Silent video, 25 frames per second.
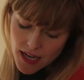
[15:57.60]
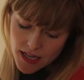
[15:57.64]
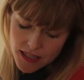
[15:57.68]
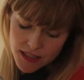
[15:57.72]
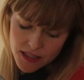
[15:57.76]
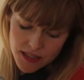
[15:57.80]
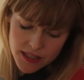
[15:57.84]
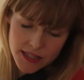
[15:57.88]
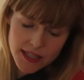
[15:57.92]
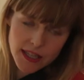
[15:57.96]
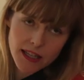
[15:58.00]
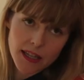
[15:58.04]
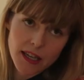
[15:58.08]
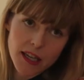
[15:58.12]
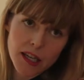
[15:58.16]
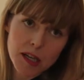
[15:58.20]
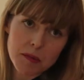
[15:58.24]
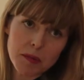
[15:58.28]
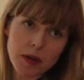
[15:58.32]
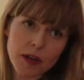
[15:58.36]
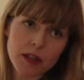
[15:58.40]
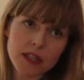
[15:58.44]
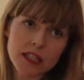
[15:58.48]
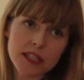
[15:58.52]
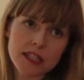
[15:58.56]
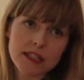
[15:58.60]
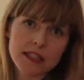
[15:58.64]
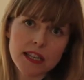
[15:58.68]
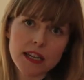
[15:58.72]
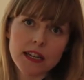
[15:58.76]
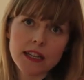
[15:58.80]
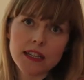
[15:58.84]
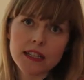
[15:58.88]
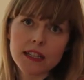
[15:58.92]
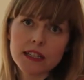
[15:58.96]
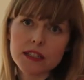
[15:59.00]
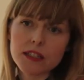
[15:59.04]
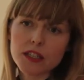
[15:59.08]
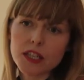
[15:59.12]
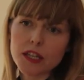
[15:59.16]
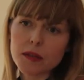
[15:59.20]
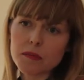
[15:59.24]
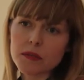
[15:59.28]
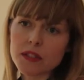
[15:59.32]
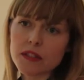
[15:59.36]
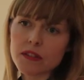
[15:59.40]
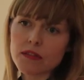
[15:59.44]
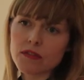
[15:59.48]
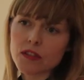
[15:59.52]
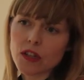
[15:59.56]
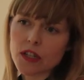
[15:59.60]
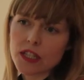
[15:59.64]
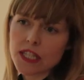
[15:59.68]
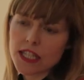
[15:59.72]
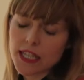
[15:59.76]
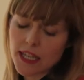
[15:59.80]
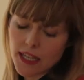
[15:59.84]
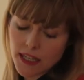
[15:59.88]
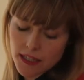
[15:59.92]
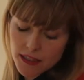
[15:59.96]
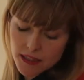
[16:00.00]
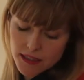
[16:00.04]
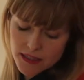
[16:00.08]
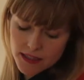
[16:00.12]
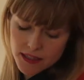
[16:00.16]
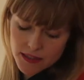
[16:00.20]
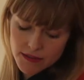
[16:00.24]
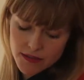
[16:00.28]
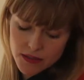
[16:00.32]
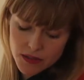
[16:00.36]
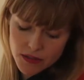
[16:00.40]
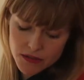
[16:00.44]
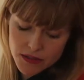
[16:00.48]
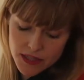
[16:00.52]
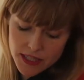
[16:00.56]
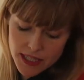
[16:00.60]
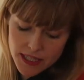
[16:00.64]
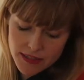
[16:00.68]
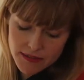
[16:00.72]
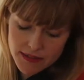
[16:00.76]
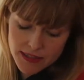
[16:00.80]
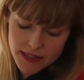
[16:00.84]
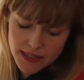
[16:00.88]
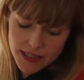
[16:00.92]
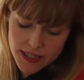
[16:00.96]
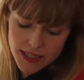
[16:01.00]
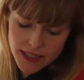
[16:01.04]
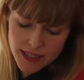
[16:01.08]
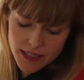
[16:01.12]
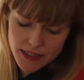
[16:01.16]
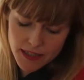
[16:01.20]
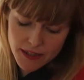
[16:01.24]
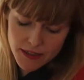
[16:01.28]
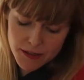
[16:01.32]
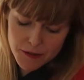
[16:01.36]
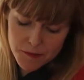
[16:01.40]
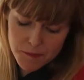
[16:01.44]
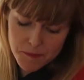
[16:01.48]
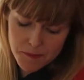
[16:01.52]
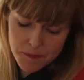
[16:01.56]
And just thinking about the design in terms of not taking ourselves too seriously,